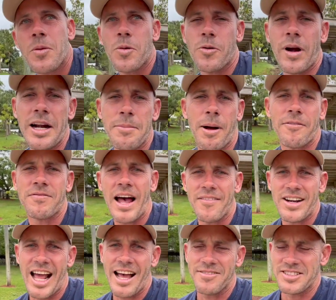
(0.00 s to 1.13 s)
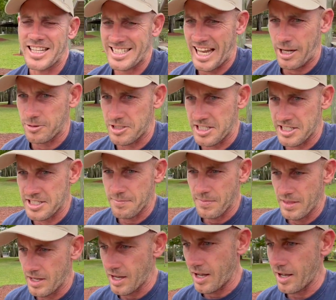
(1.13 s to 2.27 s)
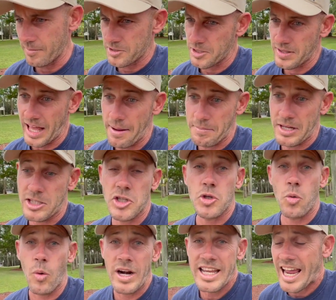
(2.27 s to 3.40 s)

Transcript: we're right about 5.5, 6 ounces. So that means 20